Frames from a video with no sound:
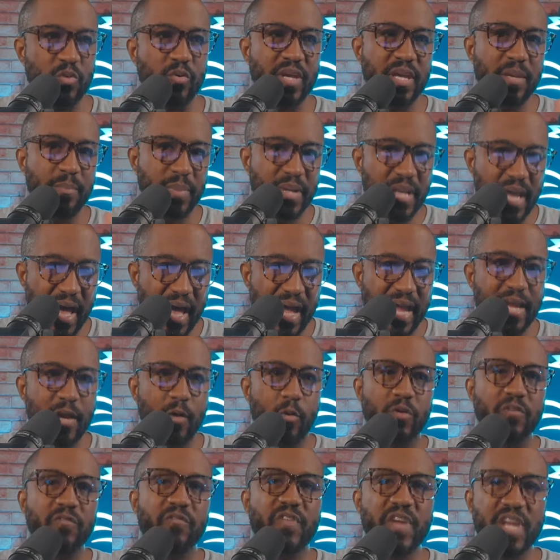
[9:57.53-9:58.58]
So keep an eye
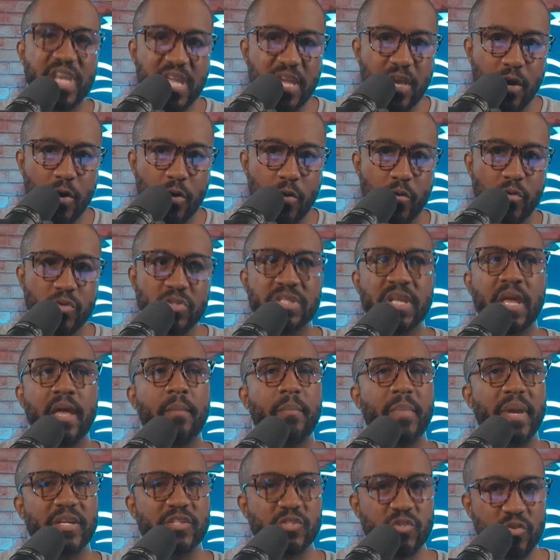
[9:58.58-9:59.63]
on videos.
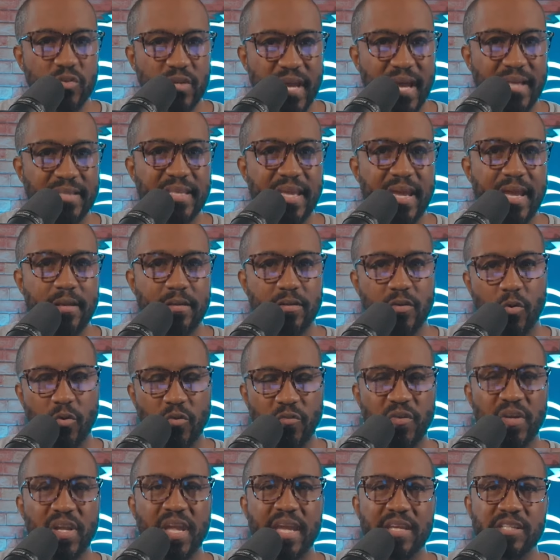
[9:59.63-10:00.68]
Make sure you got that
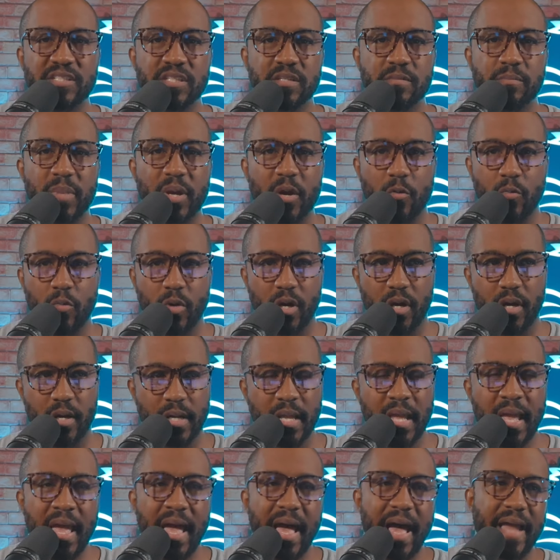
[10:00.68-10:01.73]
notification bell
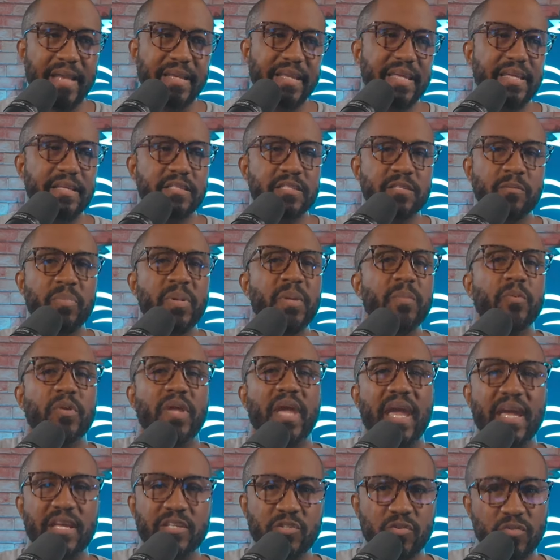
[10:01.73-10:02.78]
rung. I need some people
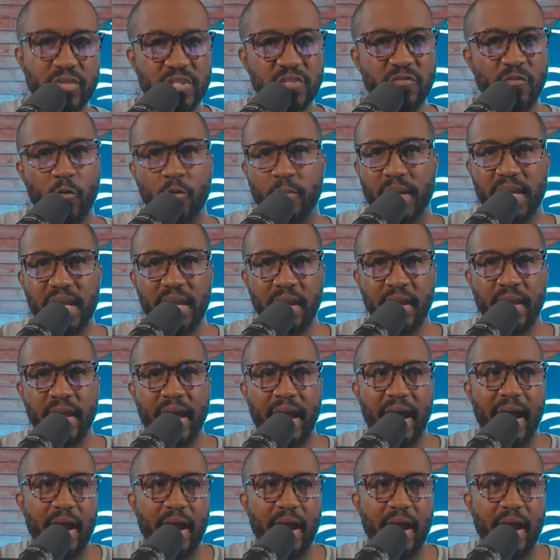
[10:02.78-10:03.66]
to answer this for me.